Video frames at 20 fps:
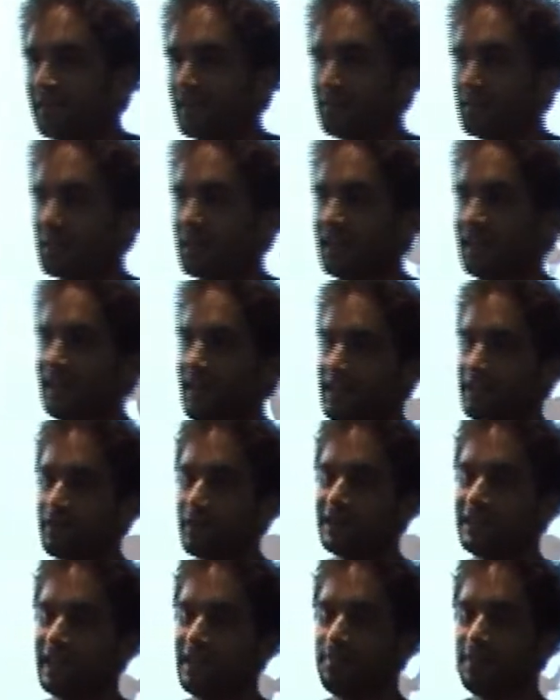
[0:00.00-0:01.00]
So really nice
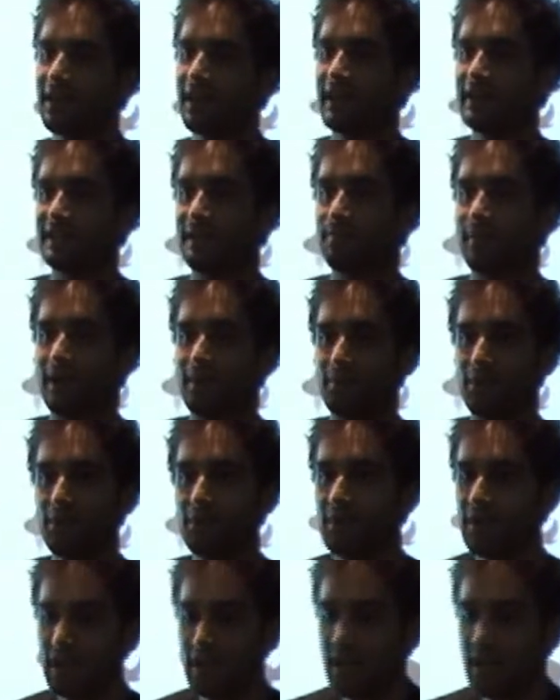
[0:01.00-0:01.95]
REST APIs in Bamboo.